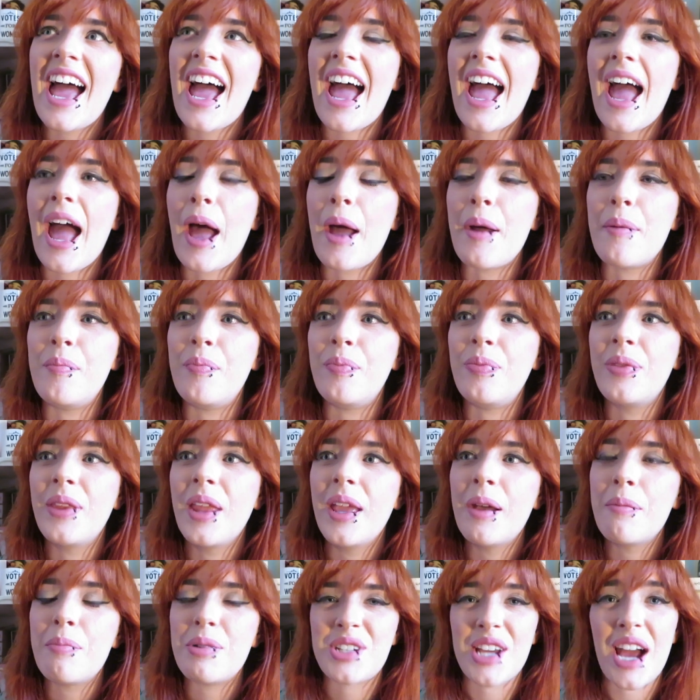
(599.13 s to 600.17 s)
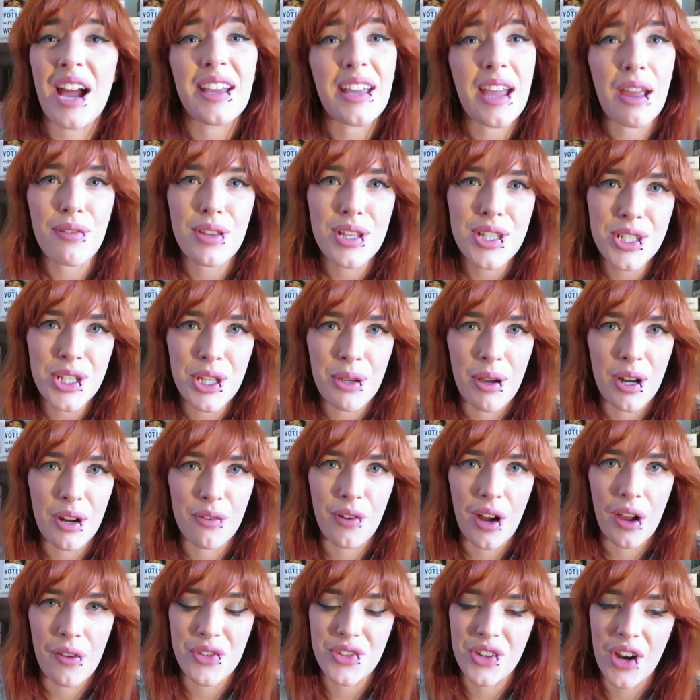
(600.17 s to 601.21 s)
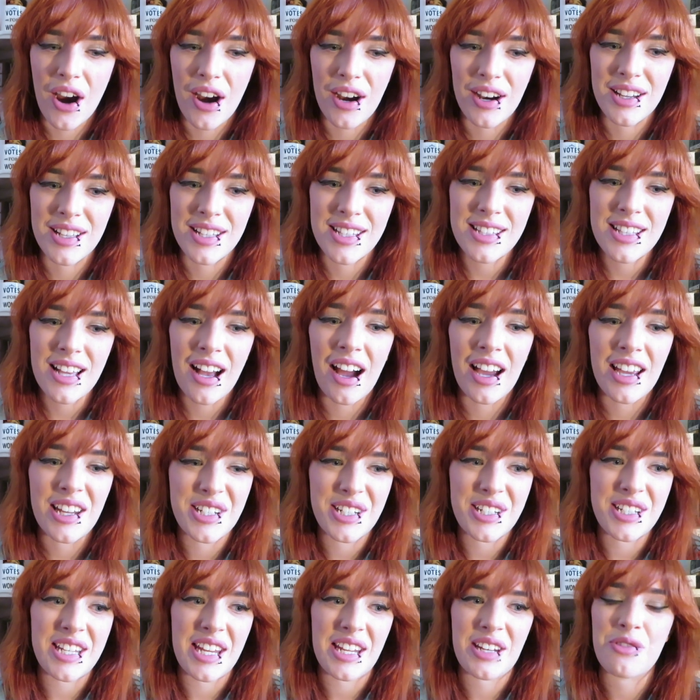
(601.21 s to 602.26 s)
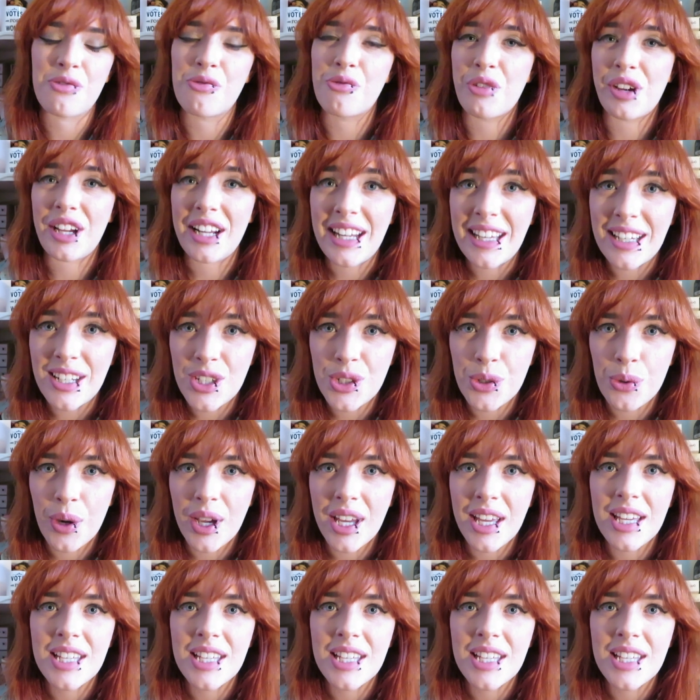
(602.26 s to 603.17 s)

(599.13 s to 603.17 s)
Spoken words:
But yeah, I gave this 2 out of 5 stars. I didn't really enjoy